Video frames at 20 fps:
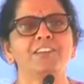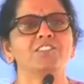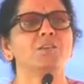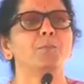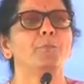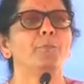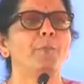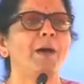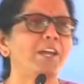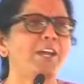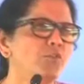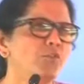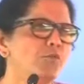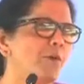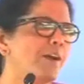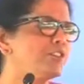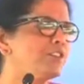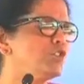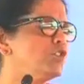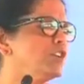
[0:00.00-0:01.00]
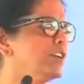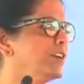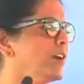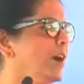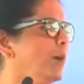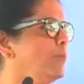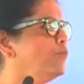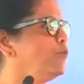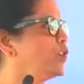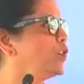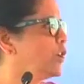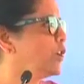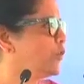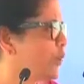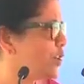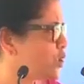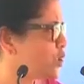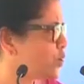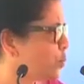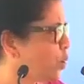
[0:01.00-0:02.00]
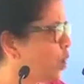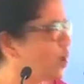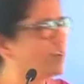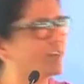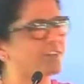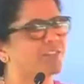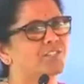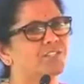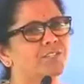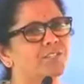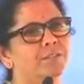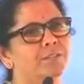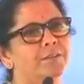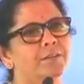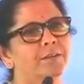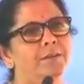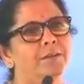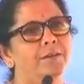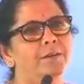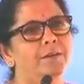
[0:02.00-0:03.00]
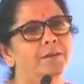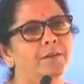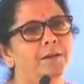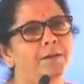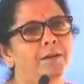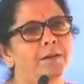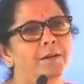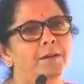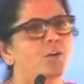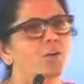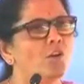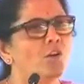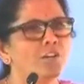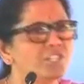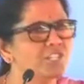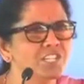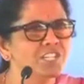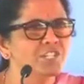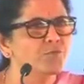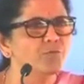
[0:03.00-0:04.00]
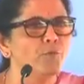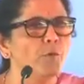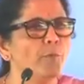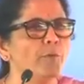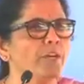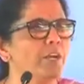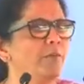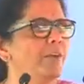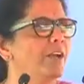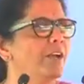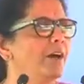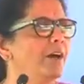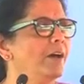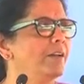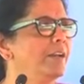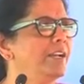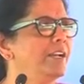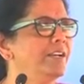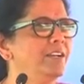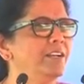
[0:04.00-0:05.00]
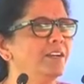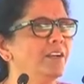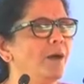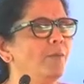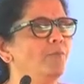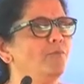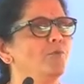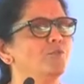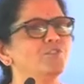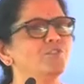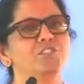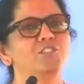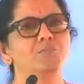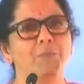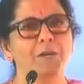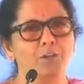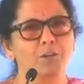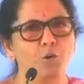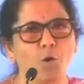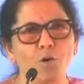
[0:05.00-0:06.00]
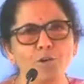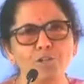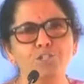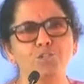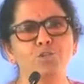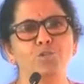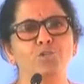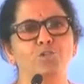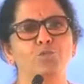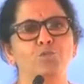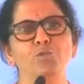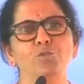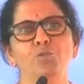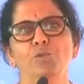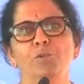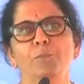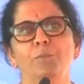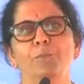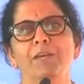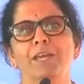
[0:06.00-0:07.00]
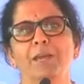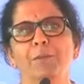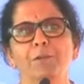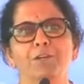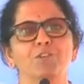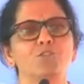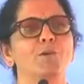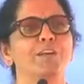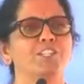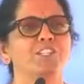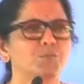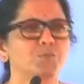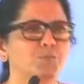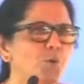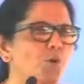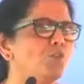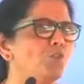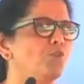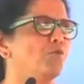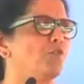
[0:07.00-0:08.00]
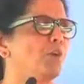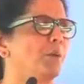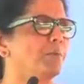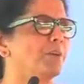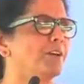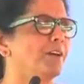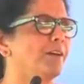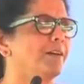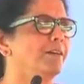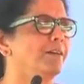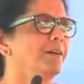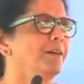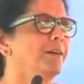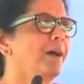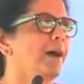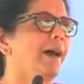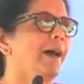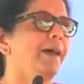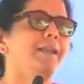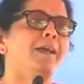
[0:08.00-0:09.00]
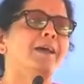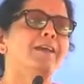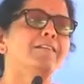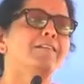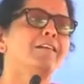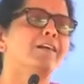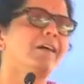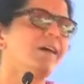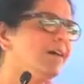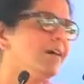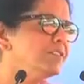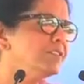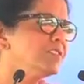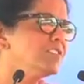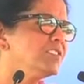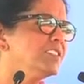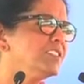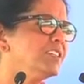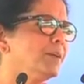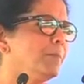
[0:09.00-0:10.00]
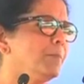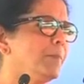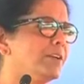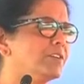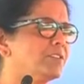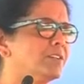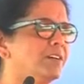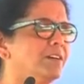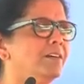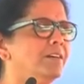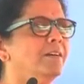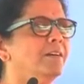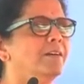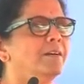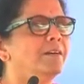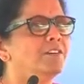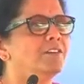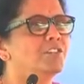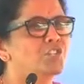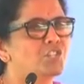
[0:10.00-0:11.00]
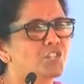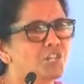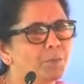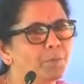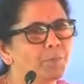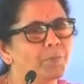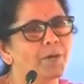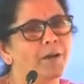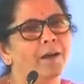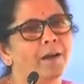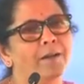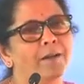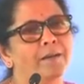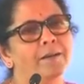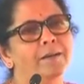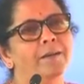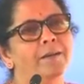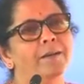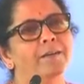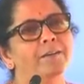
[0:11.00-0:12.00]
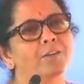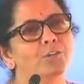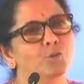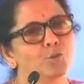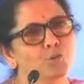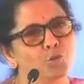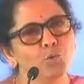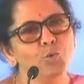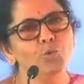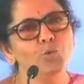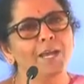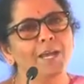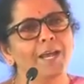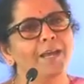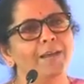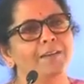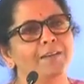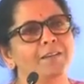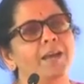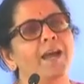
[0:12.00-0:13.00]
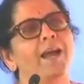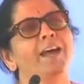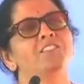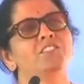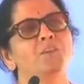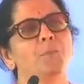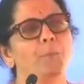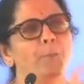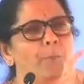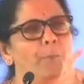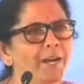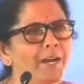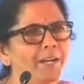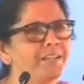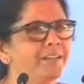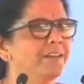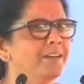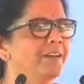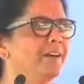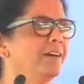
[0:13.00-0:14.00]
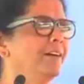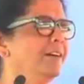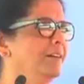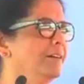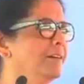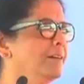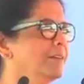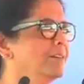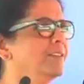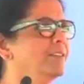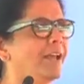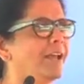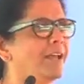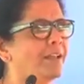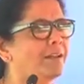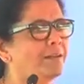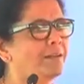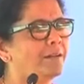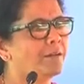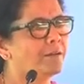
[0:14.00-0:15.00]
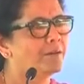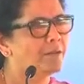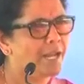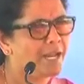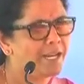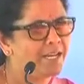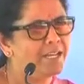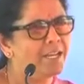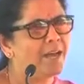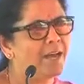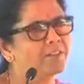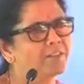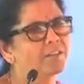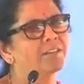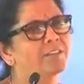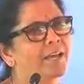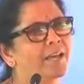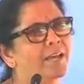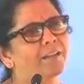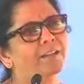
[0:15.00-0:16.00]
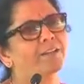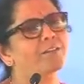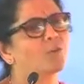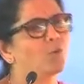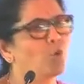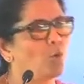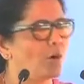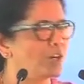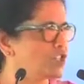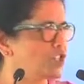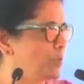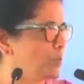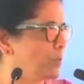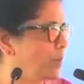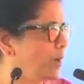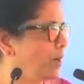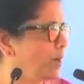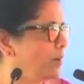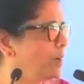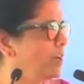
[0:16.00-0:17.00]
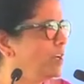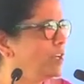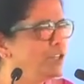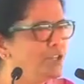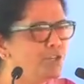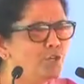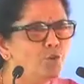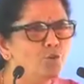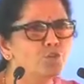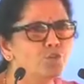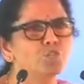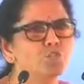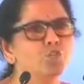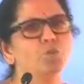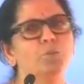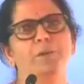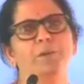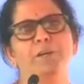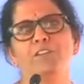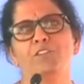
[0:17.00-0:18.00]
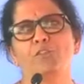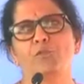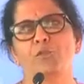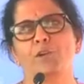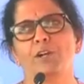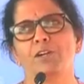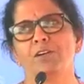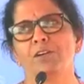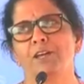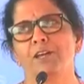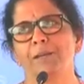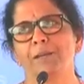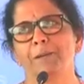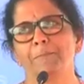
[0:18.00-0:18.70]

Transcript: as a manufacturing hub for defense products. Not just for giving our Indian armed forces, but also to be able to export from here. And I can't see a better shipyard to do that as a pioneer than any other than Goa Shipyard. You should be in the front.